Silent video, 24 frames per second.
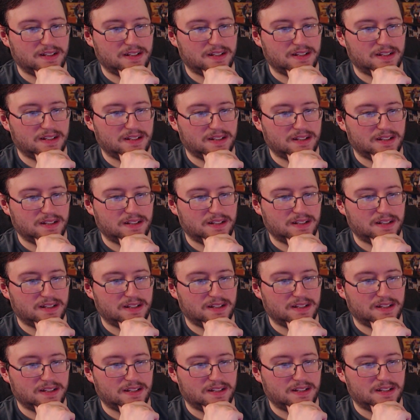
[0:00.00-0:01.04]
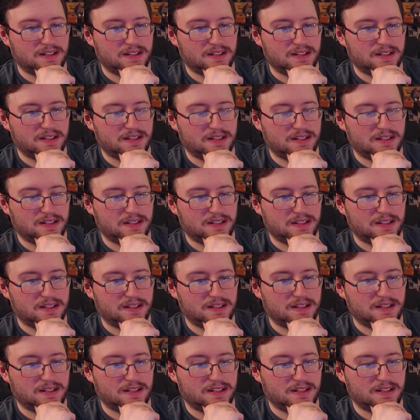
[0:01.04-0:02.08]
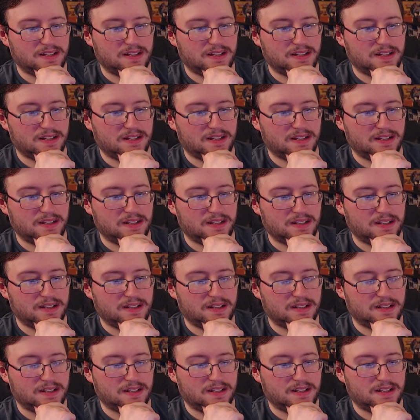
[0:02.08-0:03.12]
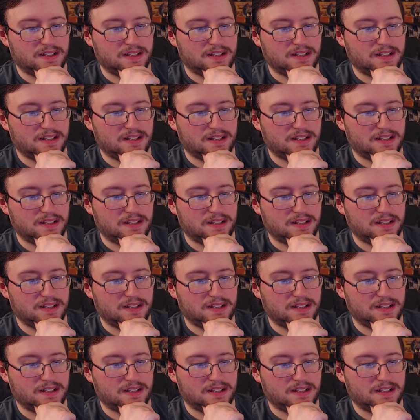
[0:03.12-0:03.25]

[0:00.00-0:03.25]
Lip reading: [no speech]